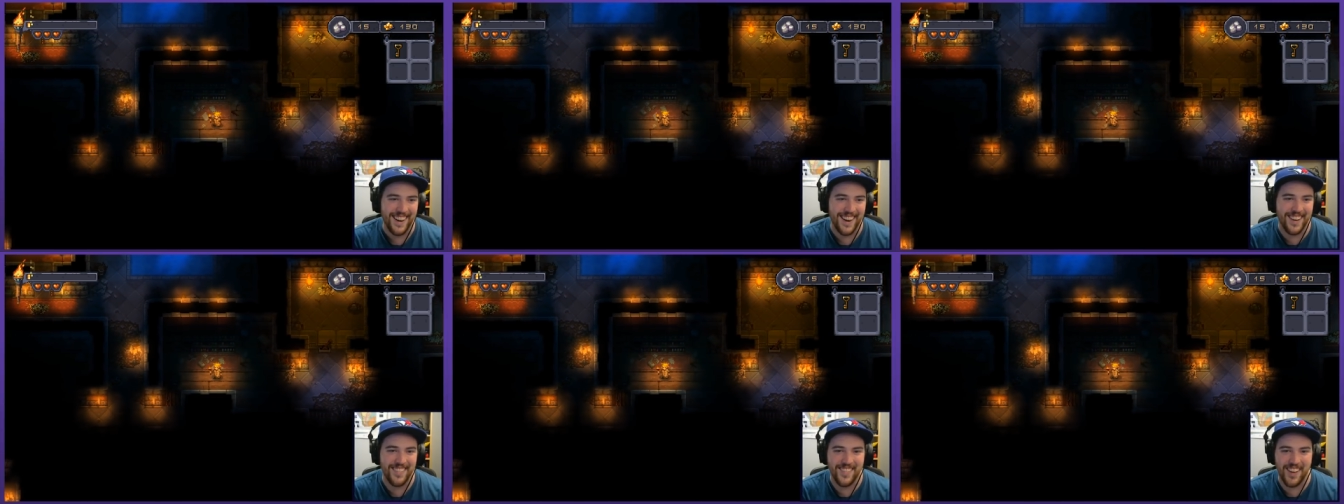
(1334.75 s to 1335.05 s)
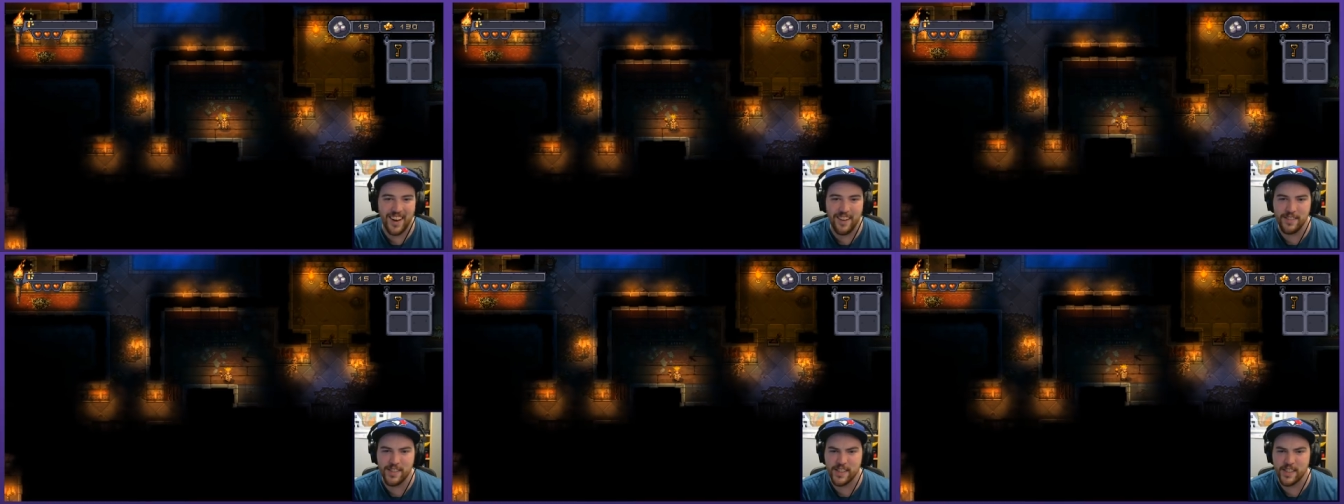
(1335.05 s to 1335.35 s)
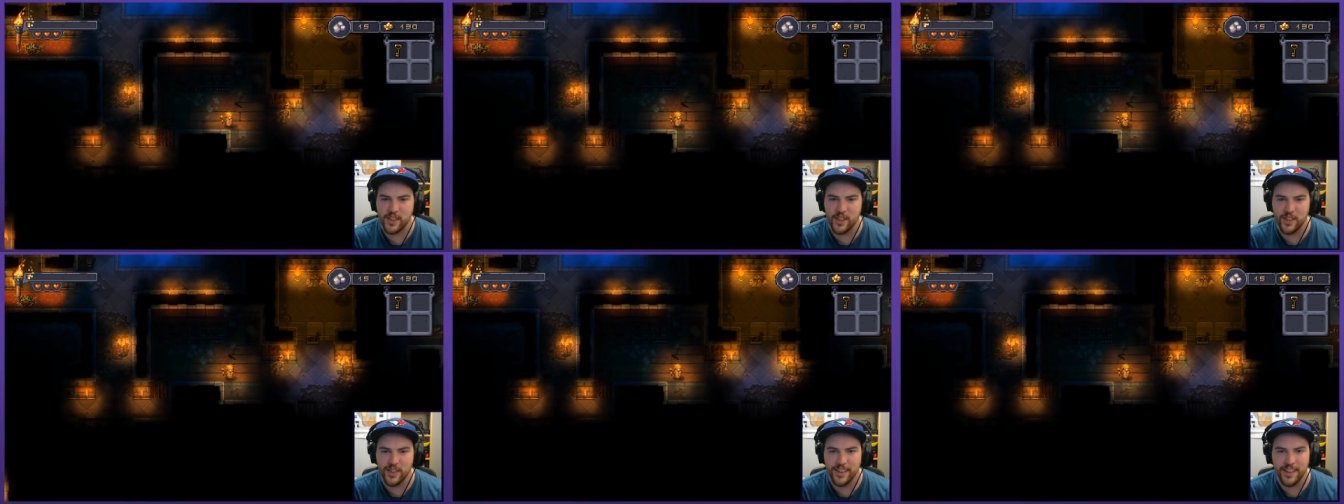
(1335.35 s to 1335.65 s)
I'm, I'm,
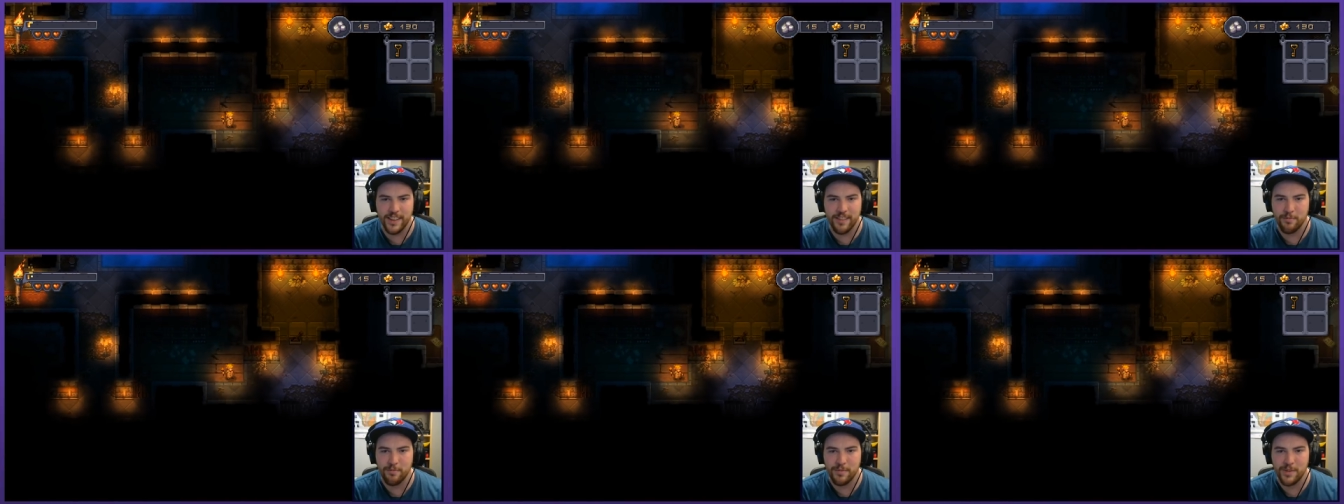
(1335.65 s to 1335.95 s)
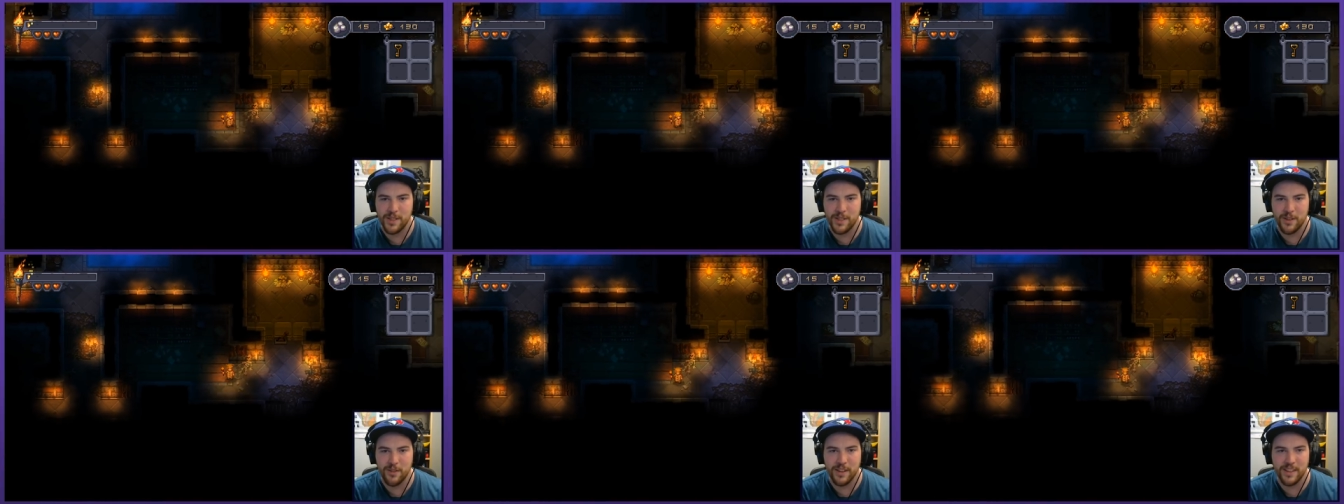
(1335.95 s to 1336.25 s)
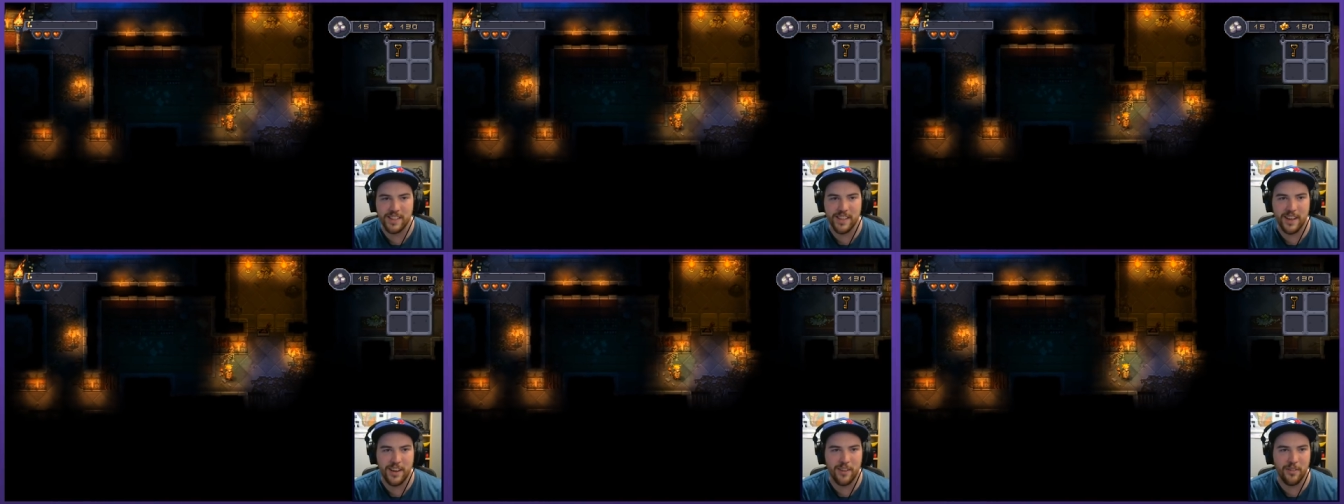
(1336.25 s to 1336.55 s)
just gonna leave him to
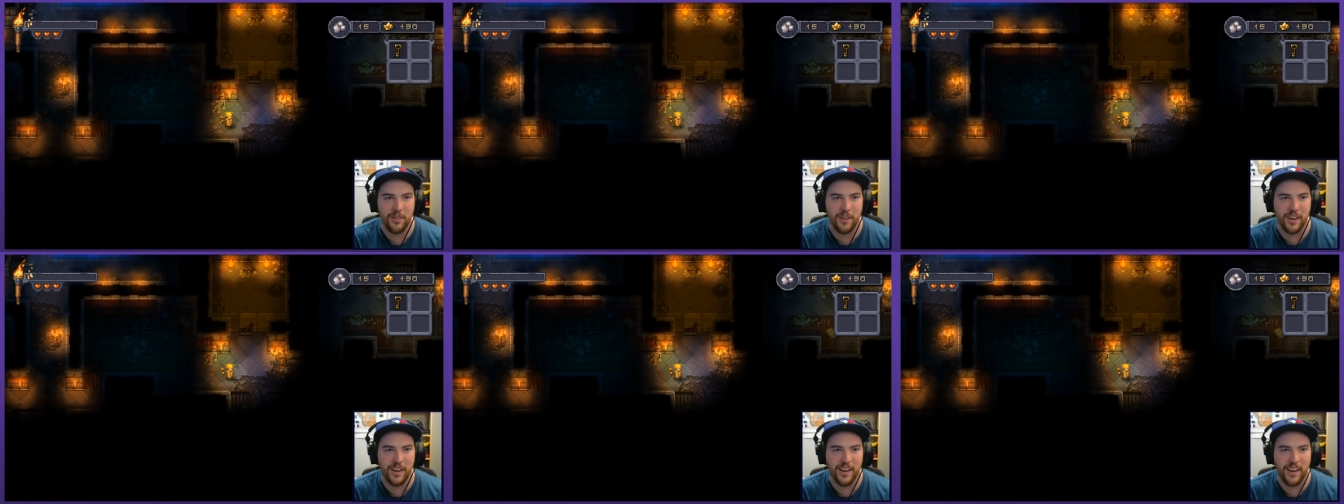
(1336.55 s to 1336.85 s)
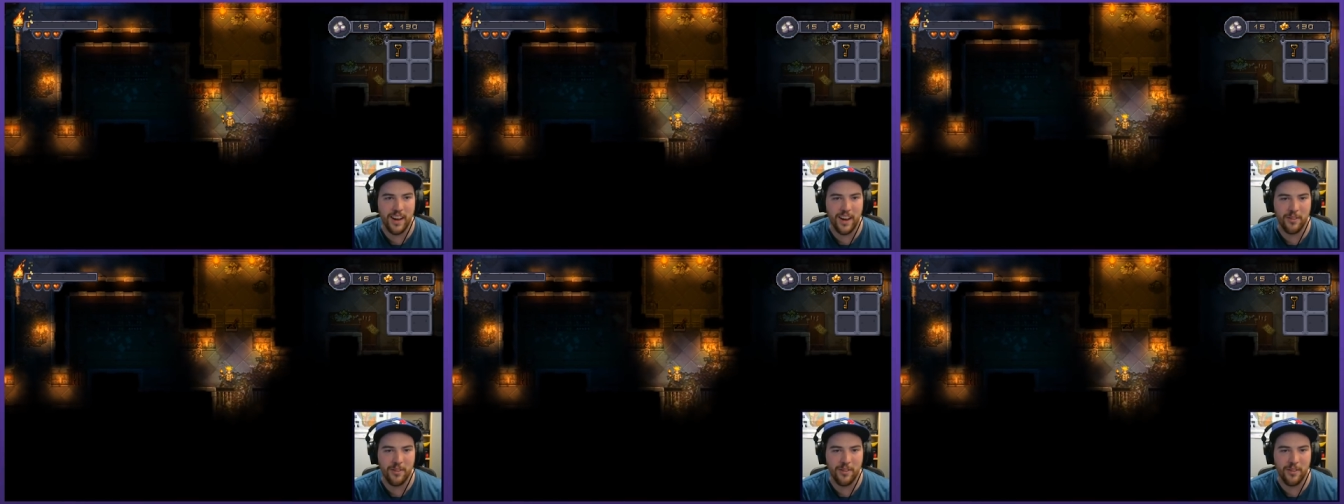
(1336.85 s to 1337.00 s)
it. I don't wanna